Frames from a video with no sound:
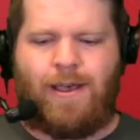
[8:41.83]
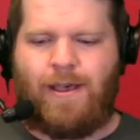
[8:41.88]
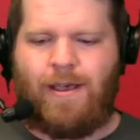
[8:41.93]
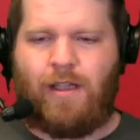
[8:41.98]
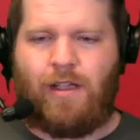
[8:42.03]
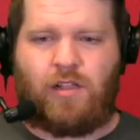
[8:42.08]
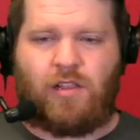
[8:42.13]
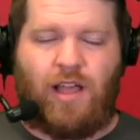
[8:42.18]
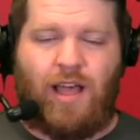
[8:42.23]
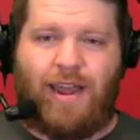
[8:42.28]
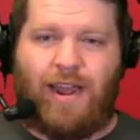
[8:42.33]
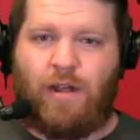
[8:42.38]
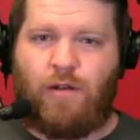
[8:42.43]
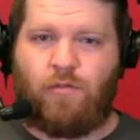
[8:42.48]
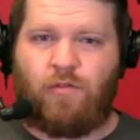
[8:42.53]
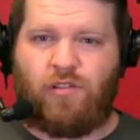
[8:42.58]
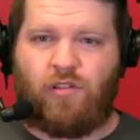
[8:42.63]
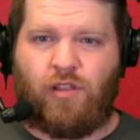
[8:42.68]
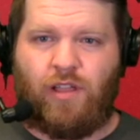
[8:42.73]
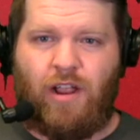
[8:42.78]
Clyde
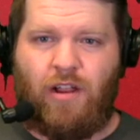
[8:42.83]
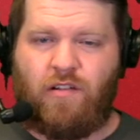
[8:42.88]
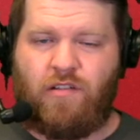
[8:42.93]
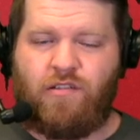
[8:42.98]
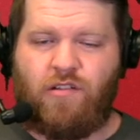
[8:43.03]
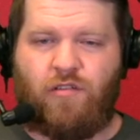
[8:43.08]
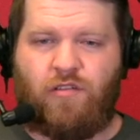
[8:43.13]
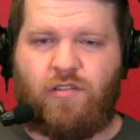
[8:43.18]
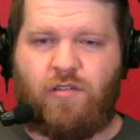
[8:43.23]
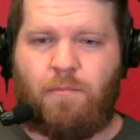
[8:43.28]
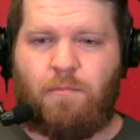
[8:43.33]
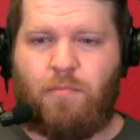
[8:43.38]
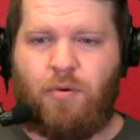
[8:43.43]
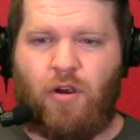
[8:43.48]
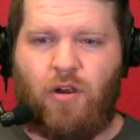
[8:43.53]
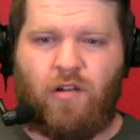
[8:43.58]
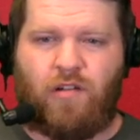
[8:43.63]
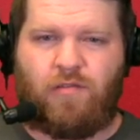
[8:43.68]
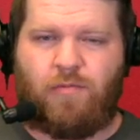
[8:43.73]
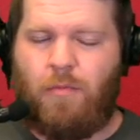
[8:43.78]
Edwards-Helaire shows some
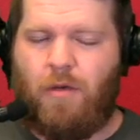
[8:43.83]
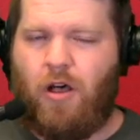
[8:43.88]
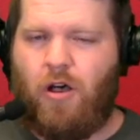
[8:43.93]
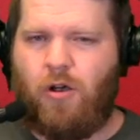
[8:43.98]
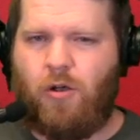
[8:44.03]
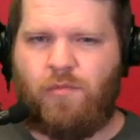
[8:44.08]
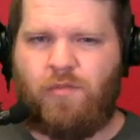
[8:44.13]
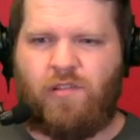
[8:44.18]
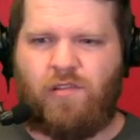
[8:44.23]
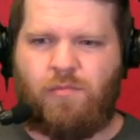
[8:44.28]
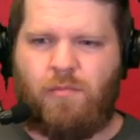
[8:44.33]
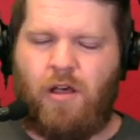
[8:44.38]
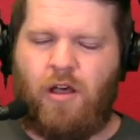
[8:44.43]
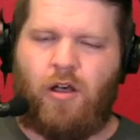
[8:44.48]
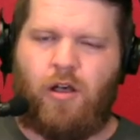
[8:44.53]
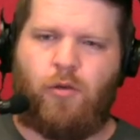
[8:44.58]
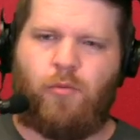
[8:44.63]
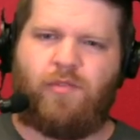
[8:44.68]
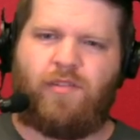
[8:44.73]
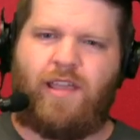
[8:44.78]
burst. Mahomes is
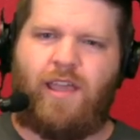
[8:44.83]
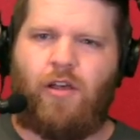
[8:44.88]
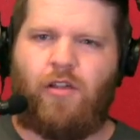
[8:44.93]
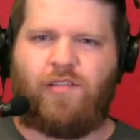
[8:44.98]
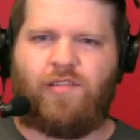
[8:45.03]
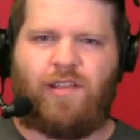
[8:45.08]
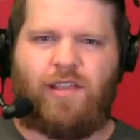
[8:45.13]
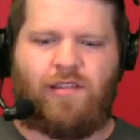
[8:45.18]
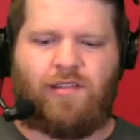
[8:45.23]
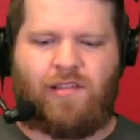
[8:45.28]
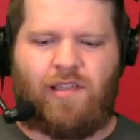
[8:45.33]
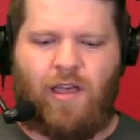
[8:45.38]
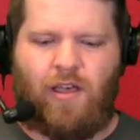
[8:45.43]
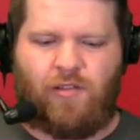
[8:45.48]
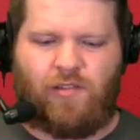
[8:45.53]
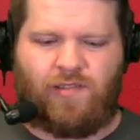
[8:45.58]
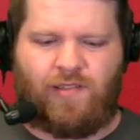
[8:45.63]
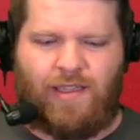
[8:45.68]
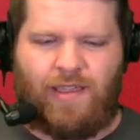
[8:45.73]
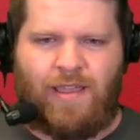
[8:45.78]
Mahomes. Kelce is
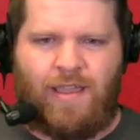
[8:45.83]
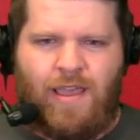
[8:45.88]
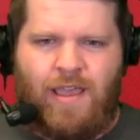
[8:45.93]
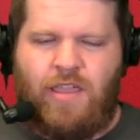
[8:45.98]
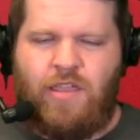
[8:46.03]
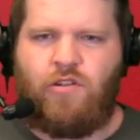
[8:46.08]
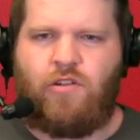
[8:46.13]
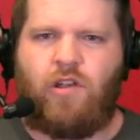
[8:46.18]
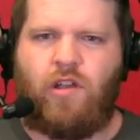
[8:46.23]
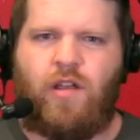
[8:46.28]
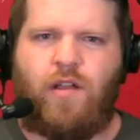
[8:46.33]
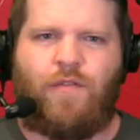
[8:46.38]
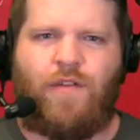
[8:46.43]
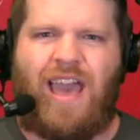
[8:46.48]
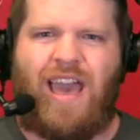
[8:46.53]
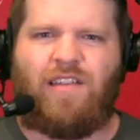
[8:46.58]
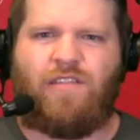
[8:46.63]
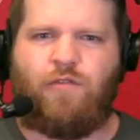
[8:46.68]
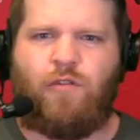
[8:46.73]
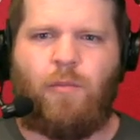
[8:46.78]
Kelce. You couldn't have
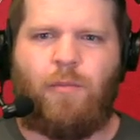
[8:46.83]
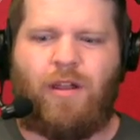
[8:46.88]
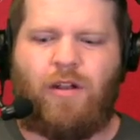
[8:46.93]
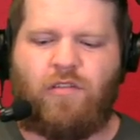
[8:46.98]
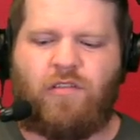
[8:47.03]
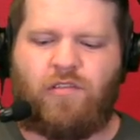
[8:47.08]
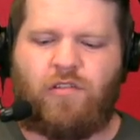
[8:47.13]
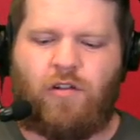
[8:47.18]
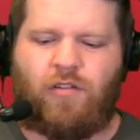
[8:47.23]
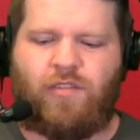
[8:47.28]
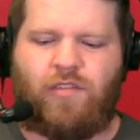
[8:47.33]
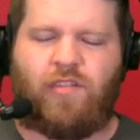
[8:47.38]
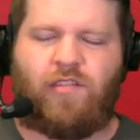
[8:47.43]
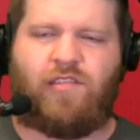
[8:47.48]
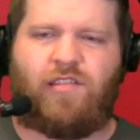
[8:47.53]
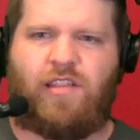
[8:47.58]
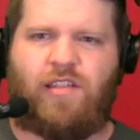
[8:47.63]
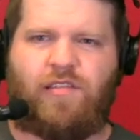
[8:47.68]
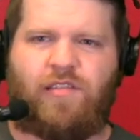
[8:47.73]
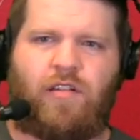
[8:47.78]
asked for a better start to the
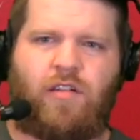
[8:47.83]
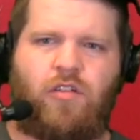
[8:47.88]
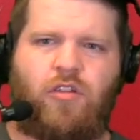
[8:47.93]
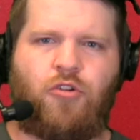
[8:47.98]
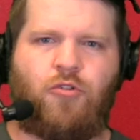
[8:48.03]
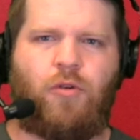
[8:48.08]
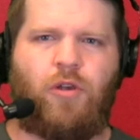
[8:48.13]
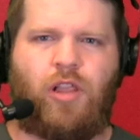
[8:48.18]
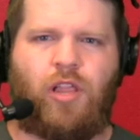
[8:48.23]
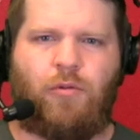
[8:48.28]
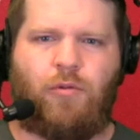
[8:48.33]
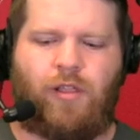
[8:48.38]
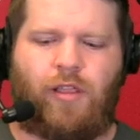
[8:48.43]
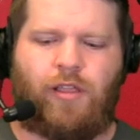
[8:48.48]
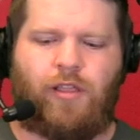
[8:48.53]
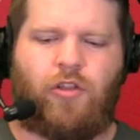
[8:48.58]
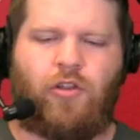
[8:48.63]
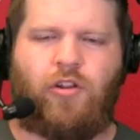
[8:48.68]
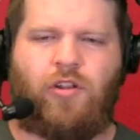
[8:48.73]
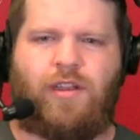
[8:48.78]
season. You really,
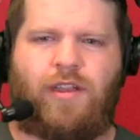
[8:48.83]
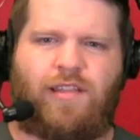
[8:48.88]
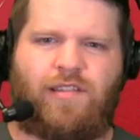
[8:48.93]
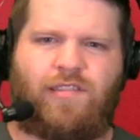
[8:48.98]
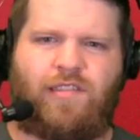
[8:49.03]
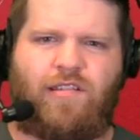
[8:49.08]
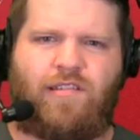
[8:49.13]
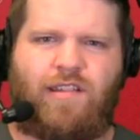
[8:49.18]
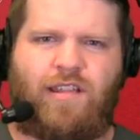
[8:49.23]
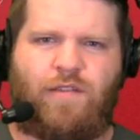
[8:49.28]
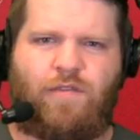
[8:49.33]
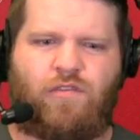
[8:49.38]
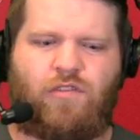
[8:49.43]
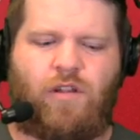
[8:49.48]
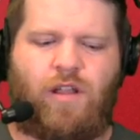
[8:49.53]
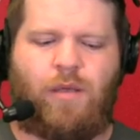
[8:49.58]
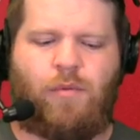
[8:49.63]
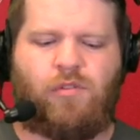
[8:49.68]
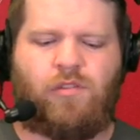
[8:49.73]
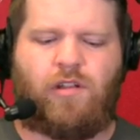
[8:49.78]
really couldn't, as the Chiefs
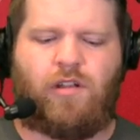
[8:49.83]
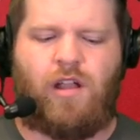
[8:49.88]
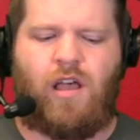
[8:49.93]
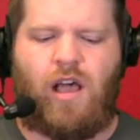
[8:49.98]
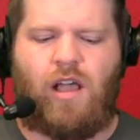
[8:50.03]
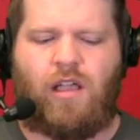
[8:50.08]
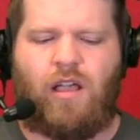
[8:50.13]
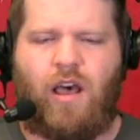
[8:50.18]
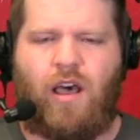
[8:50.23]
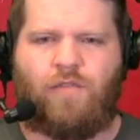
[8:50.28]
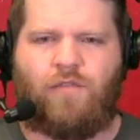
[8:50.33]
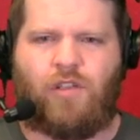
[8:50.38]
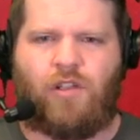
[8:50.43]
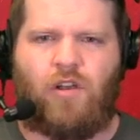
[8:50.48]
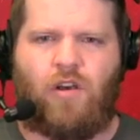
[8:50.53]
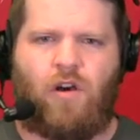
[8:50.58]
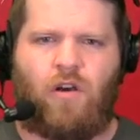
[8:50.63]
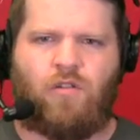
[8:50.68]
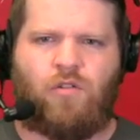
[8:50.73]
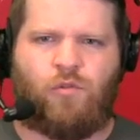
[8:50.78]
are able to knock off the
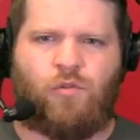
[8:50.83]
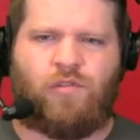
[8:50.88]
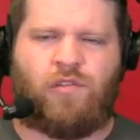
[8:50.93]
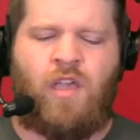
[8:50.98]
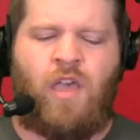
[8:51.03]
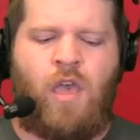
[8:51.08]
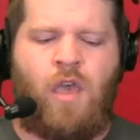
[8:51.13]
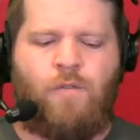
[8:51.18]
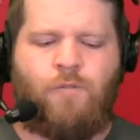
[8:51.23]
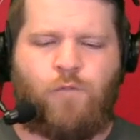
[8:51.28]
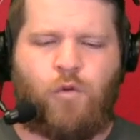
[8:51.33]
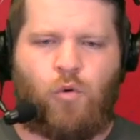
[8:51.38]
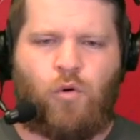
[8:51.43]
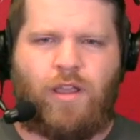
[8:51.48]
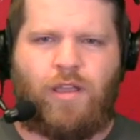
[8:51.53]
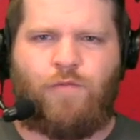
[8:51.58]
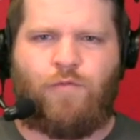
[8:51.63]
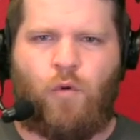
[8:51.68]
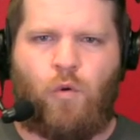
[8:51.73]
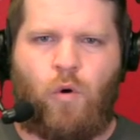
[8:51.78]
Cardinals
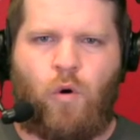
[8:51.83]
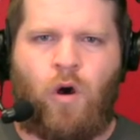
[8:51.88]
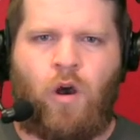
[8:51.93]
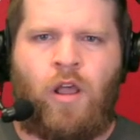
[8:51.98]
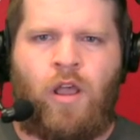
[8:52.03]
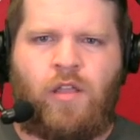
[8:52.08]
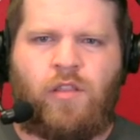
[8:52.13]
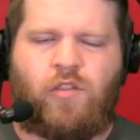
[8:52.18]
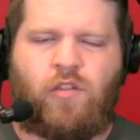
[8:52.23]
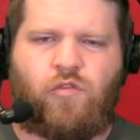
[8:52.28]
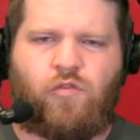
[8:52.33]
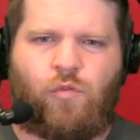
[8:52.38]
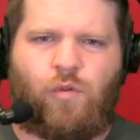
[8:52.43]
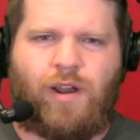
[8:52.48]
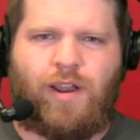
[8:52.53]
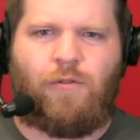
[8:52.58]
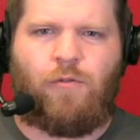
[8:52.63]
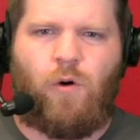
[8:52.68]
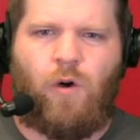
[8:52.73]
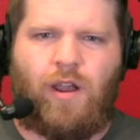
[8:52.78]

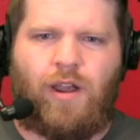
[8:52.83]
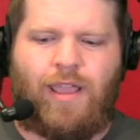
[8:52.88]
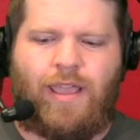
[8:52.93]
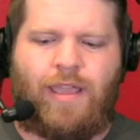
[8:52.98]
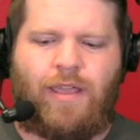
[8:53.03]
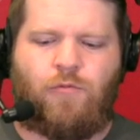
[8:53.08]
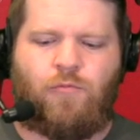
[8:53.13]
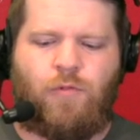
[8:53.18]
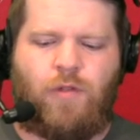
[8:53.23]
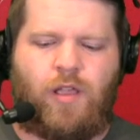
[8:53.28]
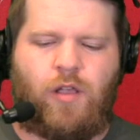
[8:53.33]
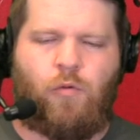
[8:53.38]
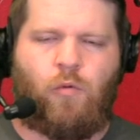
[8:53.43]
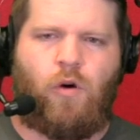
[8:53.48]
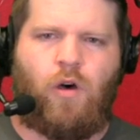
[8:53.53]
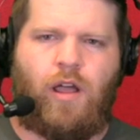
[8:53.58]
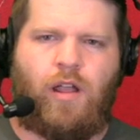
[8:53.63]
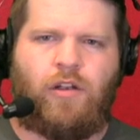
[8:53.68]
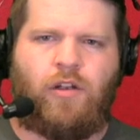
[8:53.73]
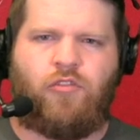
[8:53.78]
44-21 in week
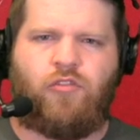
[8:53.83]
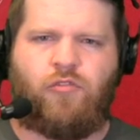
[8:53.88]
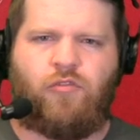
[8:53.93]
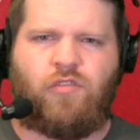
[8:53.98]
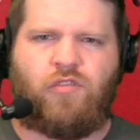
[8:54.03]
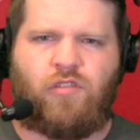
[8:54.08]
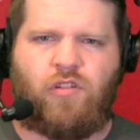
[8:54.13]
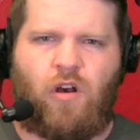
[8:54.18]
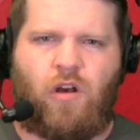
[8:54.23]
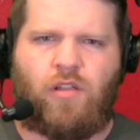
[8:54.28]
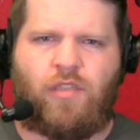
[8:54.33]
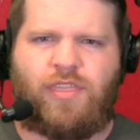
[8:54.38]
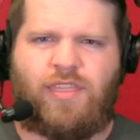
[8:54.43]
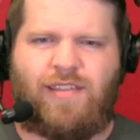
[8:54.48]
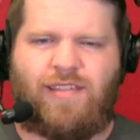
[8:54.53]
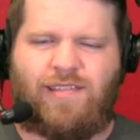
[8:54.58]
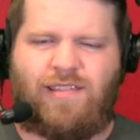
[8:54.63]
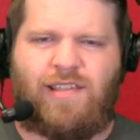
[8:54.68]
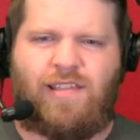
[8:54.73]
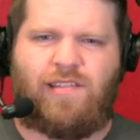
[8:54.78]
one to start
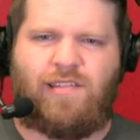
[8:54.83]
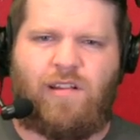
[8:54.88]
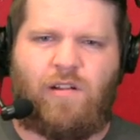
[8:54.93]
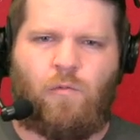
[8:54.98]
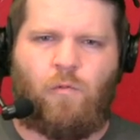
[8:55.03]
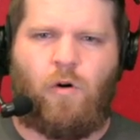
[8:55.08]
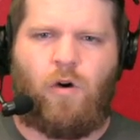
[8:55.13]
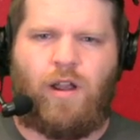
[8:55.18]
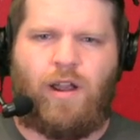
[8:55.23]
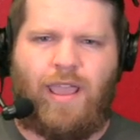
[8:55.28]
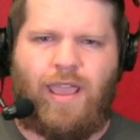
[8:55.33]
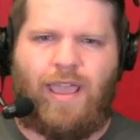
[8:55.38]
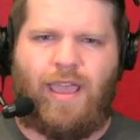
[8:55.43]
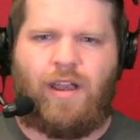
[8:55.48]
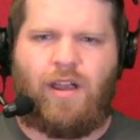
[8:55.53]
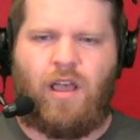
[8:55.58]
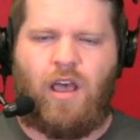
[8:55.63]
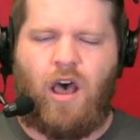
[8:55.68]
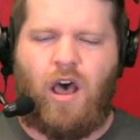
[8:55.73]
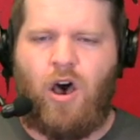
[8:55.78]
the season
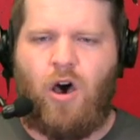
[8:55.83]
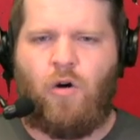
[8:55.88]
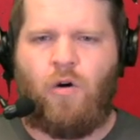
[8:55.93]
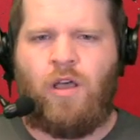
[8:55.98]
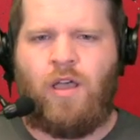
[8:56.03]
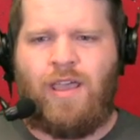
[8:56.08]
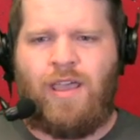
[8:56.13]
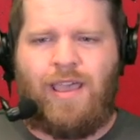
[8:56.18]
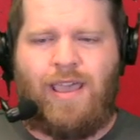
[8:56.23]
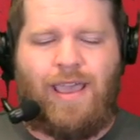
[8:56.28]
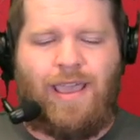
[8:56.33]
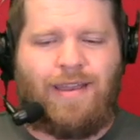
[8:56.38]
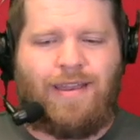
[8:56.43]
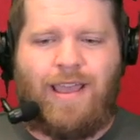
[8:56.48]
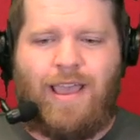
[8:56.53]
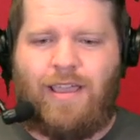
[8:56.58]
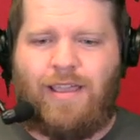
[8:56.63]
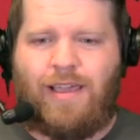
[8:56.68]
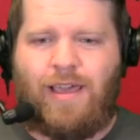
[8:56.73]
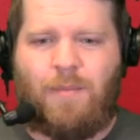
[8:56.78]
1-0. And
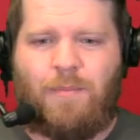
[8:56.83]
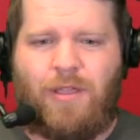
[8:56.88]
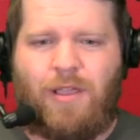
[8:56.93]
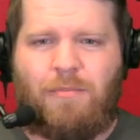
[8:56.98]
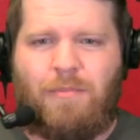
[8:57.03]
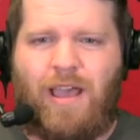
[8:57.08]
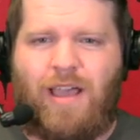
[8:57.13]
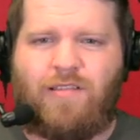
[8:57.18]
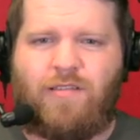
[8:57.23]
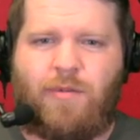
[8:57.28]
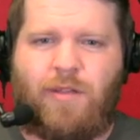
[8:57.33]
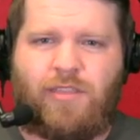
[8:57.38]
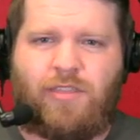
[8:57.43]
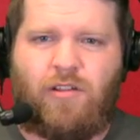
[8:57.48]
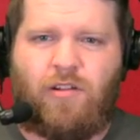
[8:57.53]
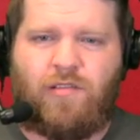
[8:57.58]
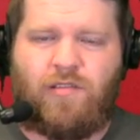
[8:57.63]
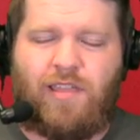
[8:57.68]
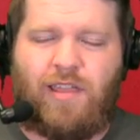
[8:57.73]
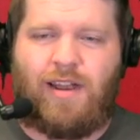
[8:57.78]
now you got a big matchup on
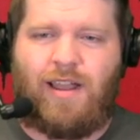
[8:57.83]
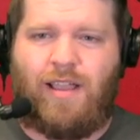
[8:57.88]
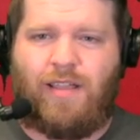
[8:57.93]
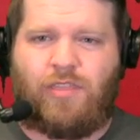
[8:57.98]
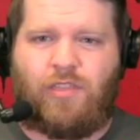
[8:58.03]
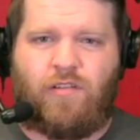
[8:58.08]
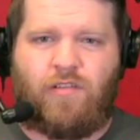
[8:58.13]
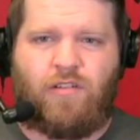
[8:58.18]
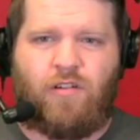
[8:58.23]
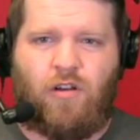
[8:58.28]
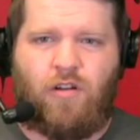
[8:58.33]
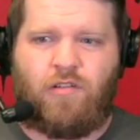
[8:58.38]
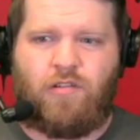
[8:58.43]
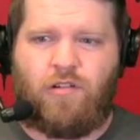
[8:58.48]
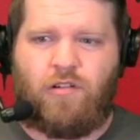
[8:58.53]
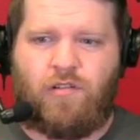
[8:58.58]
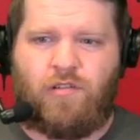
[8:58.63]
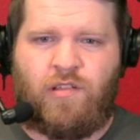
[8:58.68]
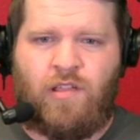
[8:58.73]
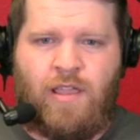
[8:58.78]
Thursday night. The
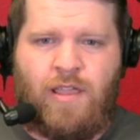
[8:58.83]
Chargers